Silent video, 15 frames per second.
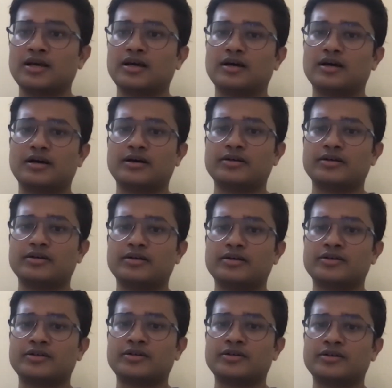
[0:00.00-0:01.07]

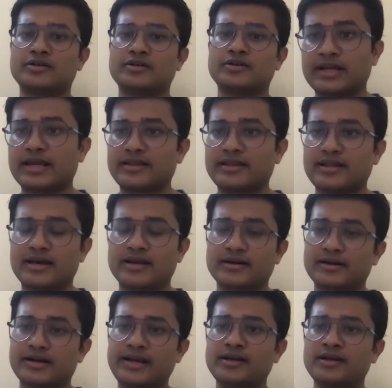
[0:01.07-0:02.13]
How did he even get
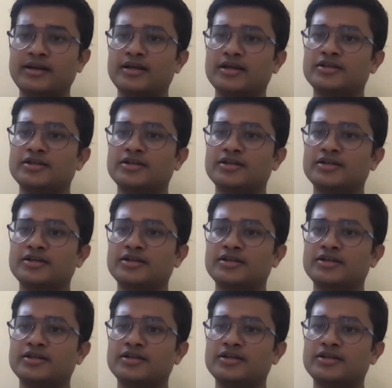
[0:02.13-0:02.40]
there, right?